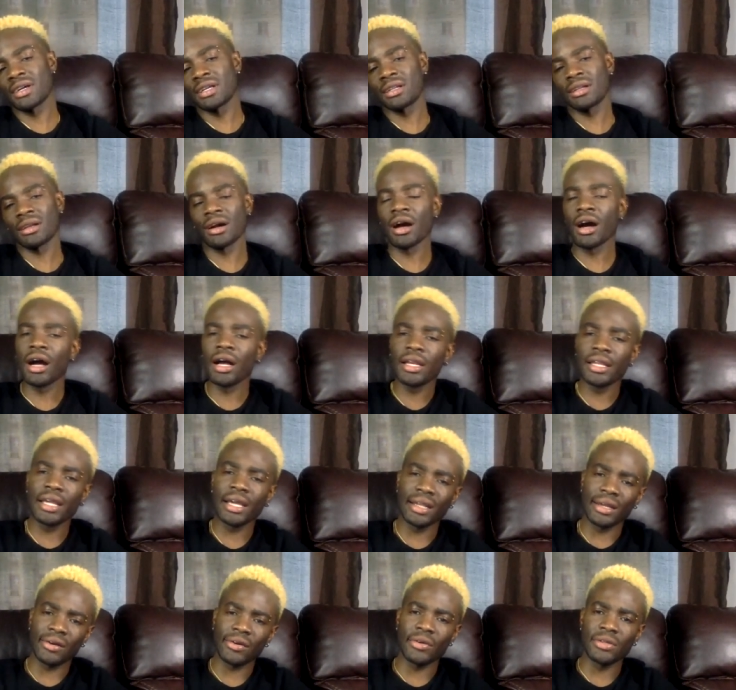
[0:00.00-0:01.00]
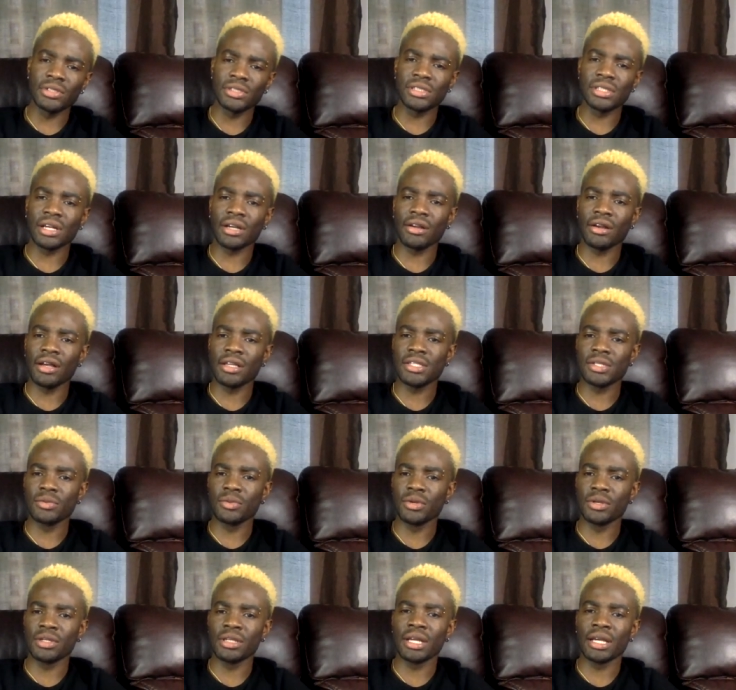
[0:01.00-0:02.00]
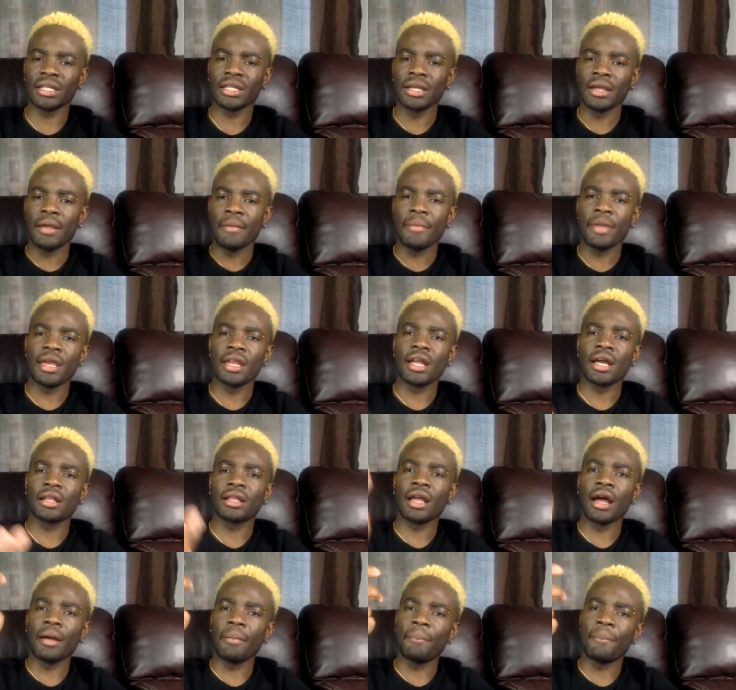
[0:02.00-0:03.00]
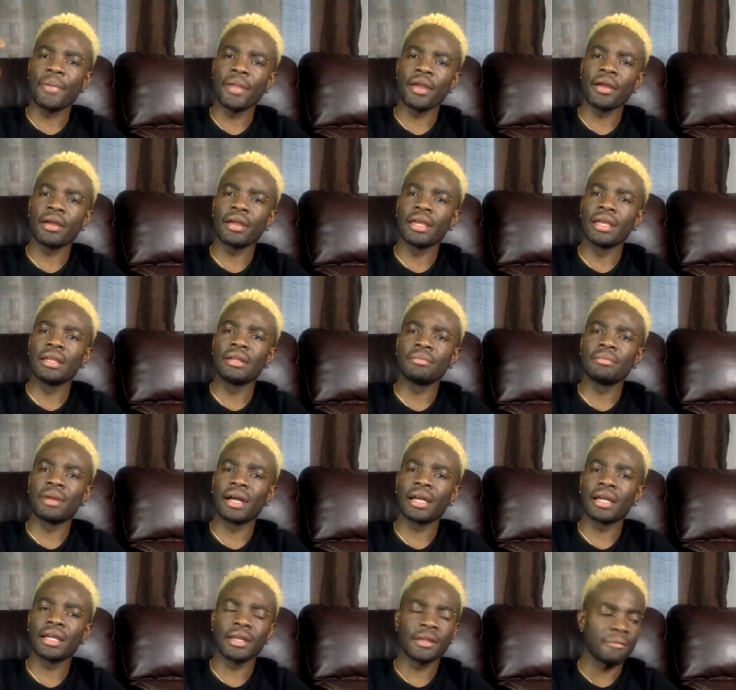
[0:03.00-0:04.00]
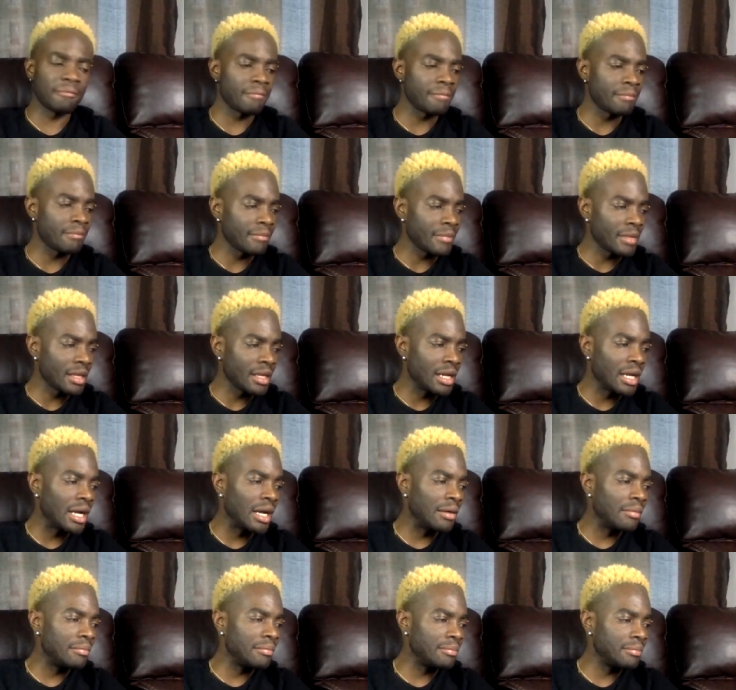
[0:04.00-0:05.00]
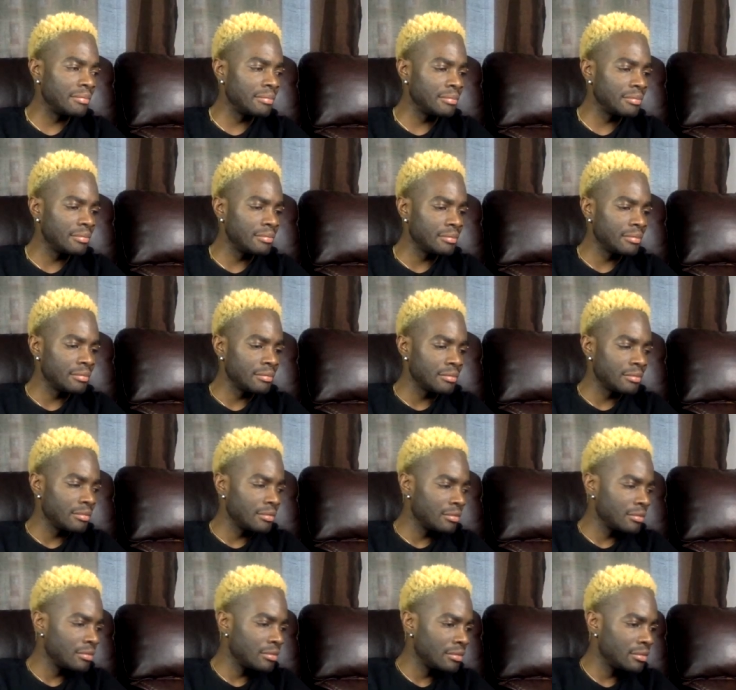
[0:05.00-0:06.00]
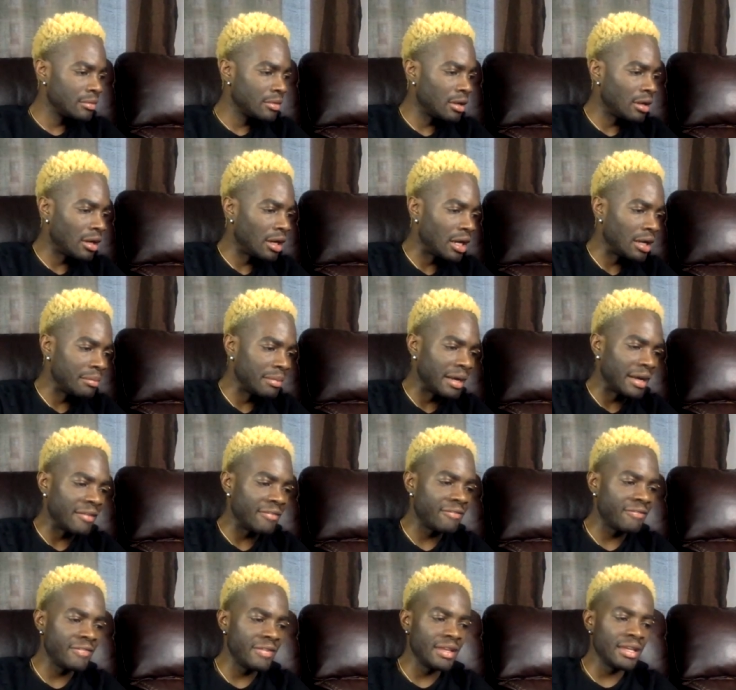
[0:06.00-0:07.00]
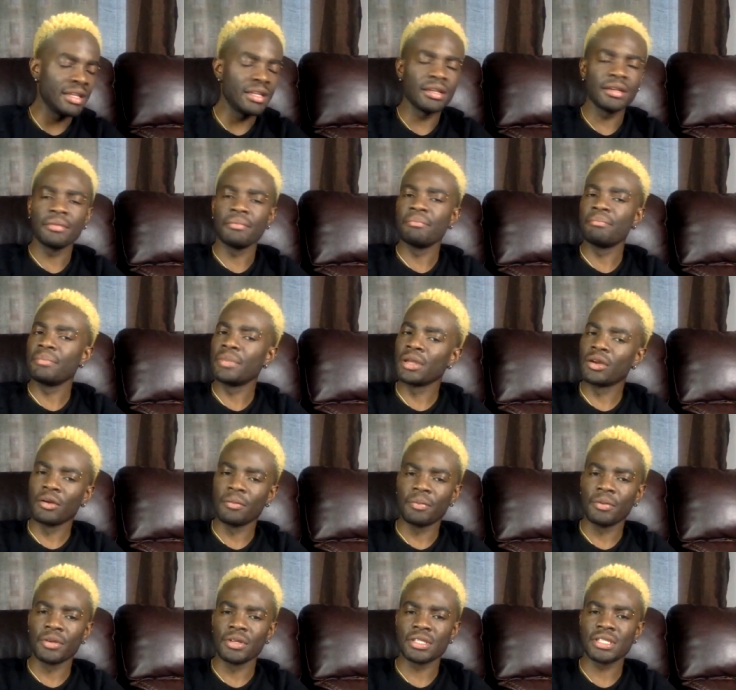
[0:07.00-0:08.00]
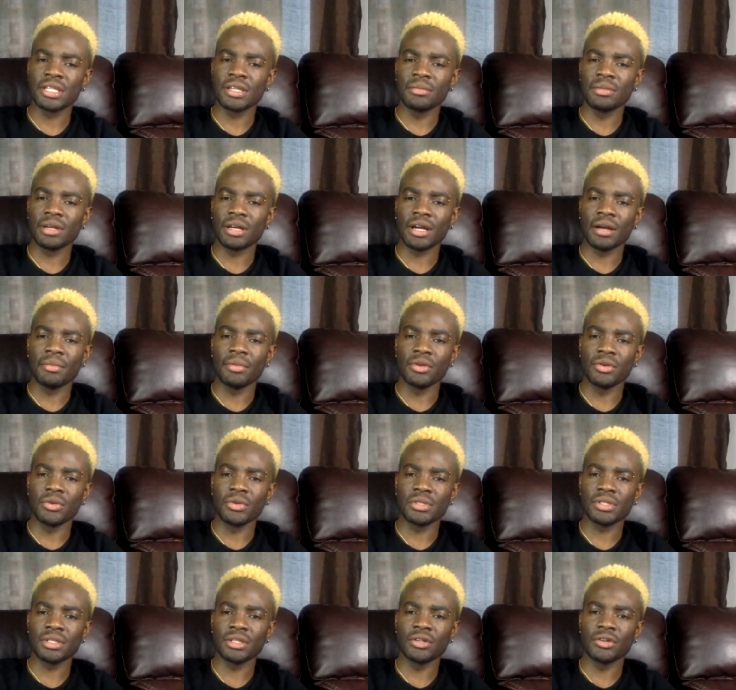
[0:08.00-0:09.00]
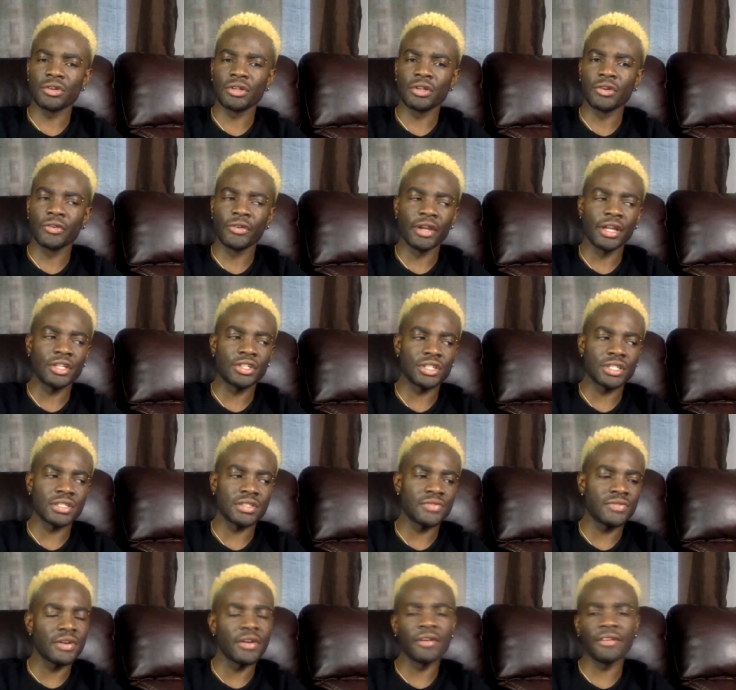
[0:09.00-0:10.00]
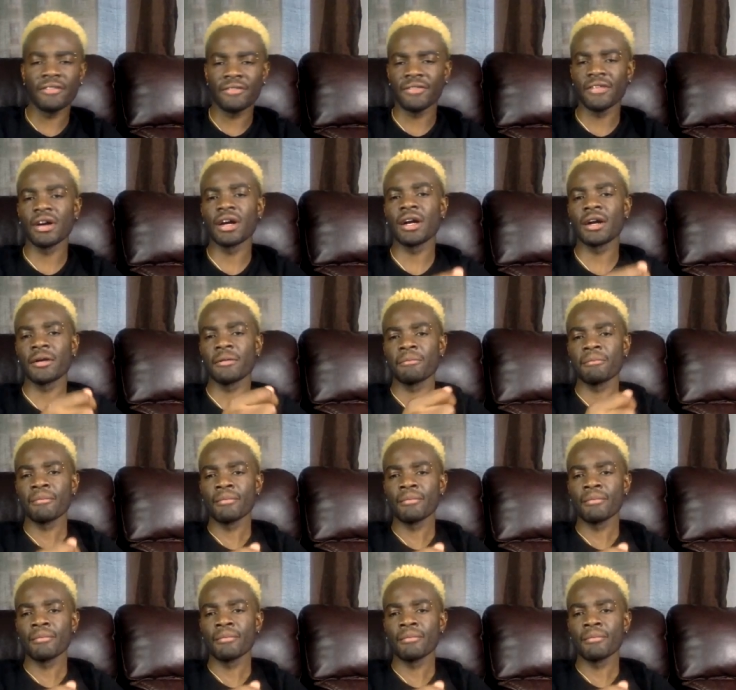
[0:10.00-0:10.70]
and all the other countries across the world that may not appear in my um on my feed. Big up on yourself because I know so the, the reach is very far.